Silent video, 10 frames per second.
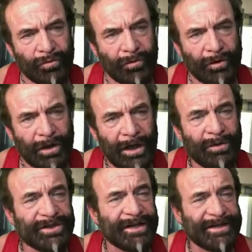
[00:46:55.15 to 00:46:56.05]
this is I
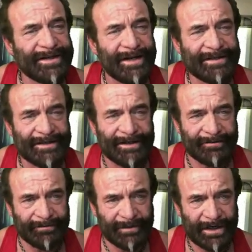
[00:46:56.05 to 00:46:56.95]
would say test it,
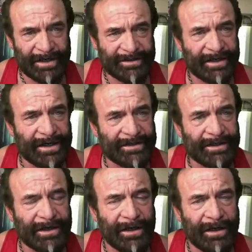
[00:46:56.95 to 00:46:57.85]
guys. Test
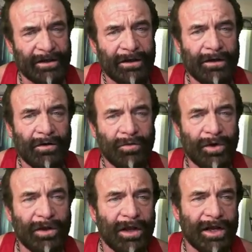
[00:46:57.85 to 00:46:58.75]
it and
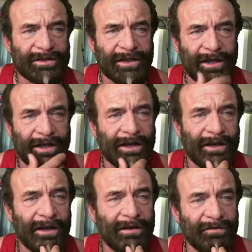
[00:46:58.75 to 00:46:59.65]
realize that
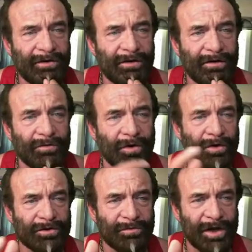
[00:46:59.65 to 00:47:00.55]
it. Even
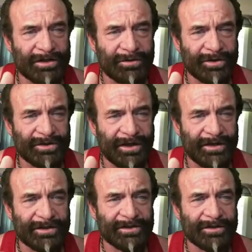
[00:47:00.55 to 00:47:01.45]
Rollo Tomassi would say
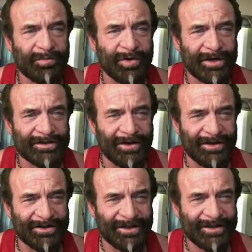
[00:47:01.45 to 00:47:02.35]
this is a
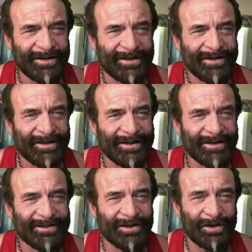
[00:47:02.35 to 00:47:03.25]
praxeology. It
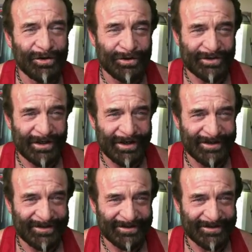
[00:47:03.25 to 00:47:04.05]
is yeah. a loose science.